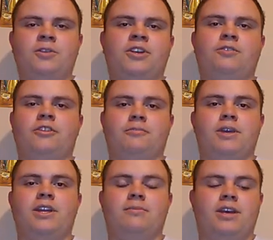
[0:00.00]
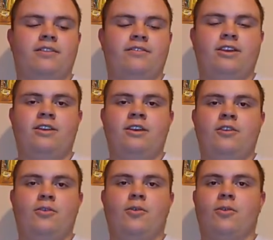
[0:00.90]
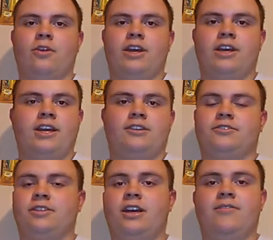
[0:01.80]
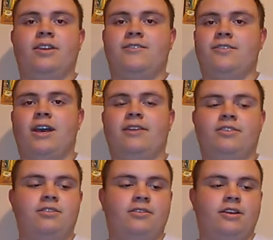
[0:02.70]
would go with a medium heavy or a extra heavy if you have it.